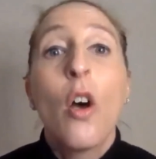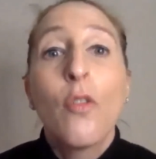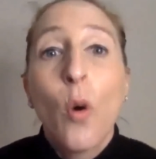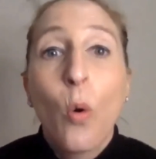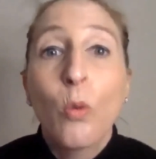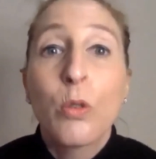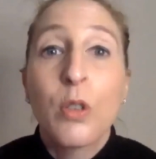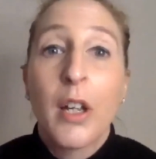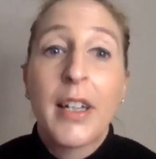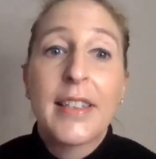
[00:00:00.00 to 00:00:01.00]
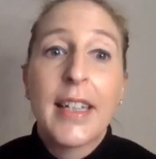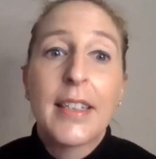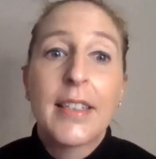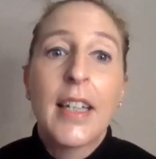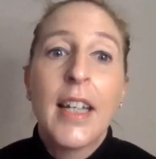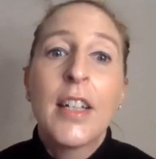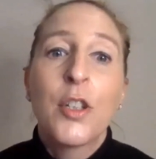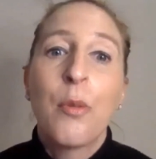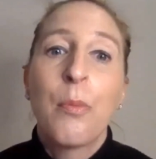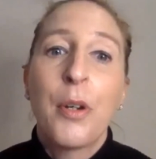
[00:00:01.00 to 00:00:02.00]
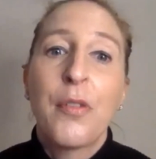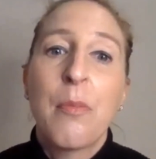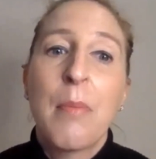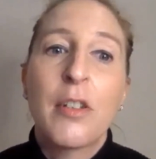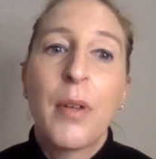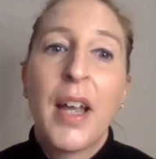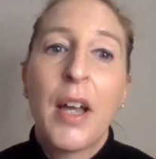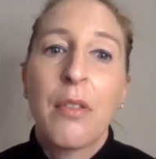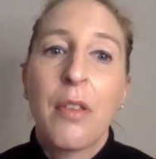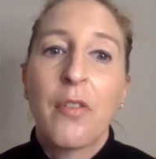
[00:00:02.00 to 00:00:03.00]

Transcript: of all sizes to improve the mental health